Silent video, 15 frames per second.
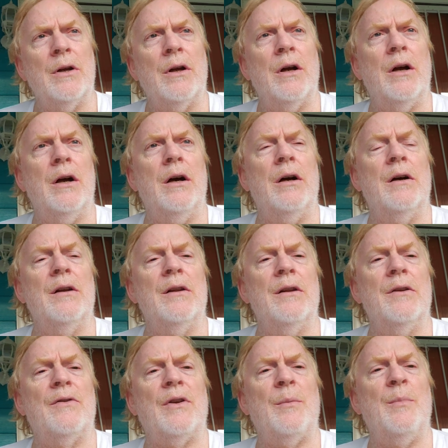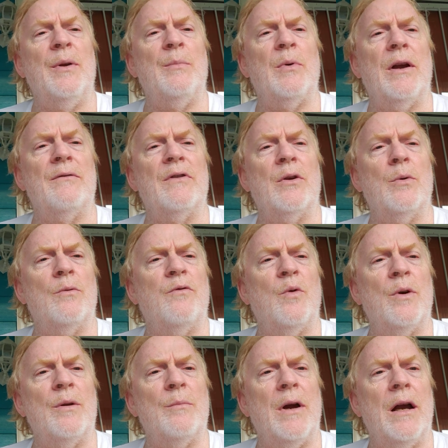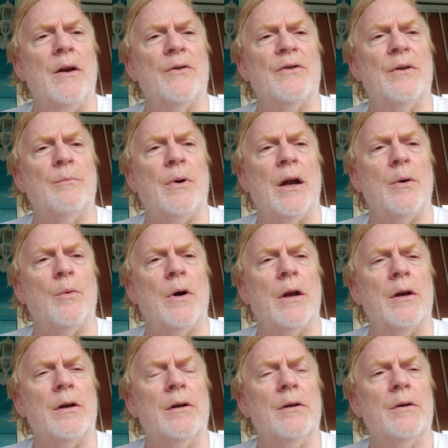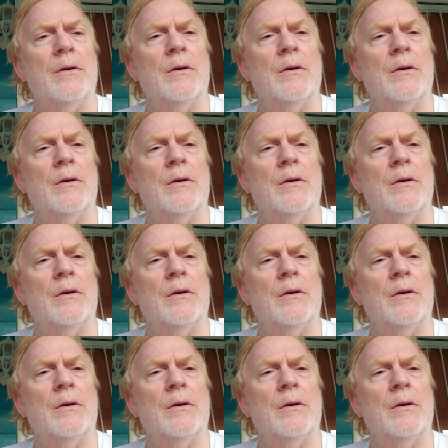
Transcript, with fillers: Uh, some people have to go 40 miles to buy water